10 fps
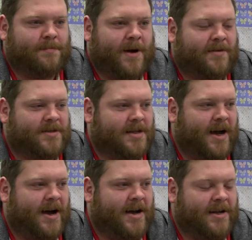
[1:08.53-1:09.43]
path
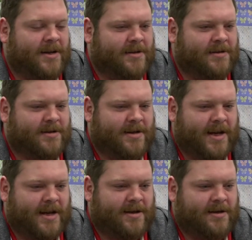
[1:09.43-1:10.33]
started, and
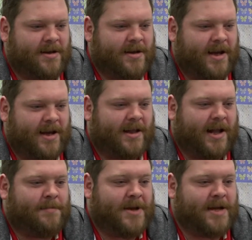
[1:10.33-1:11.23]
it
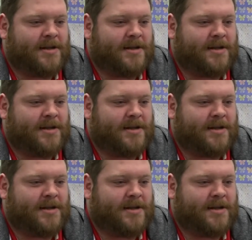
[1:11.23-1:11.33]
led me